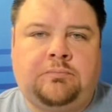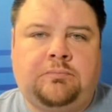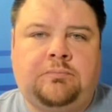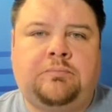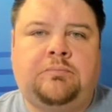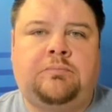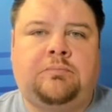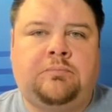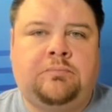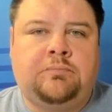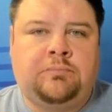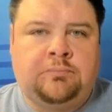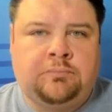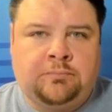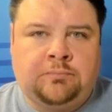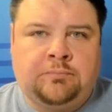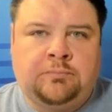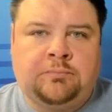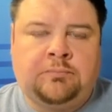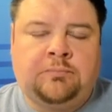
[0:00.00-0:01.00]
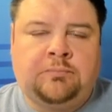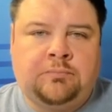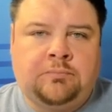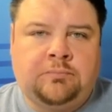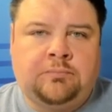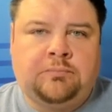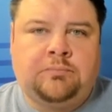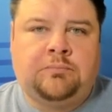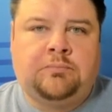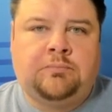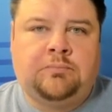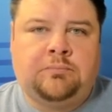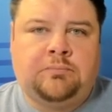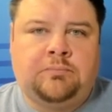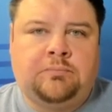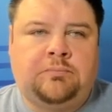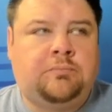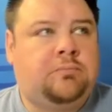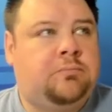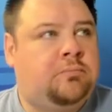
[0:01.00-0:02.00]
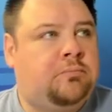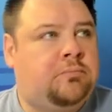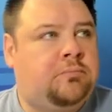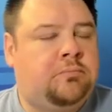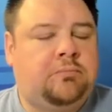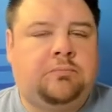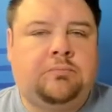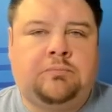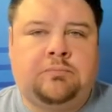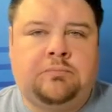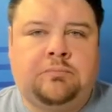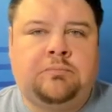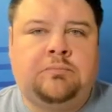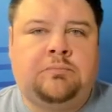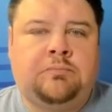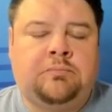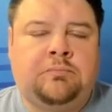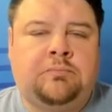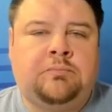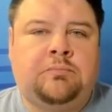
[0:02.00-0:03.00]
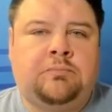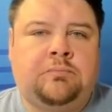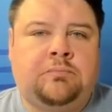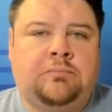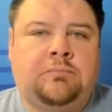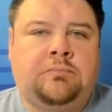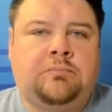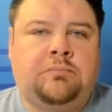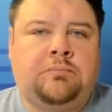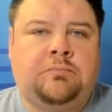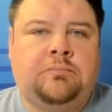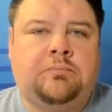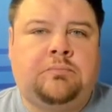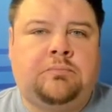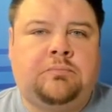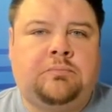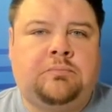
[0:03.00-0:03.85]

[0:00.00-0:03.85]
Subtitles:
This person isn't speaking.